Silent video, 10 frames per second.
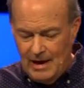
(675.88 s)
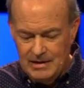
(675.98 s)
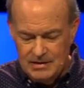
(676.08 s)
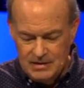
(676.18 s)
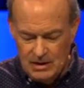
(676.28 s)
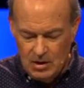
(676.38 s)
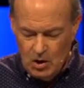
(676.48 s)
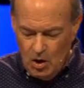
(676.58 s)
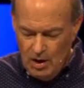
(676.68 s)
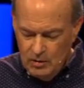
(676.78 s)
And you see,
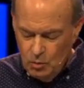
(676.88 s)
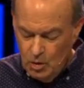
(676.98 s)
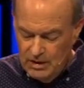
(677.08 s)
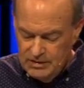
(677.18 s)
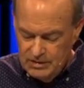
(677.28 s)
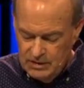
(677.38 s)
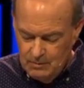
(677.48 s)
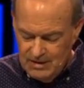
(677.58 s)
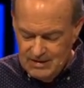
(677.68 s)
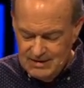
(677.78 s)
God wants us to
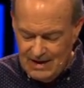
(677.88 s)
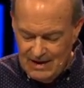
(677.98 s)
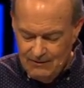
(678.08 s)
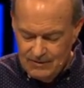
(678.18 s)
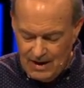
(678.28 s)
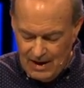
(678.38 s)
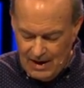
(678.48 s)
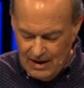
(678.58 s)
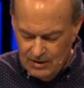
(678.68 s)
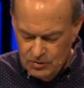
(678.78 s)
be saved
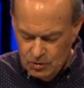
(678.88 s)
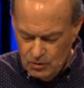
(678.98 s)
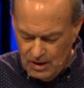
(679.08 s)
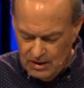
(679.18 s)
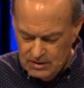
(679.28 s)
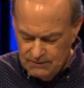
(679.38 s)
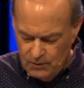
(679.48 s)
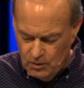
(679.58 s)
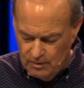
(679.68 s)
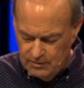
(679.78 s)
and
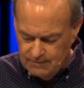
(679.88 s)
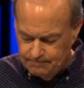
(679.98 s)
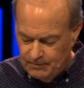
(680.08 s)
transformed.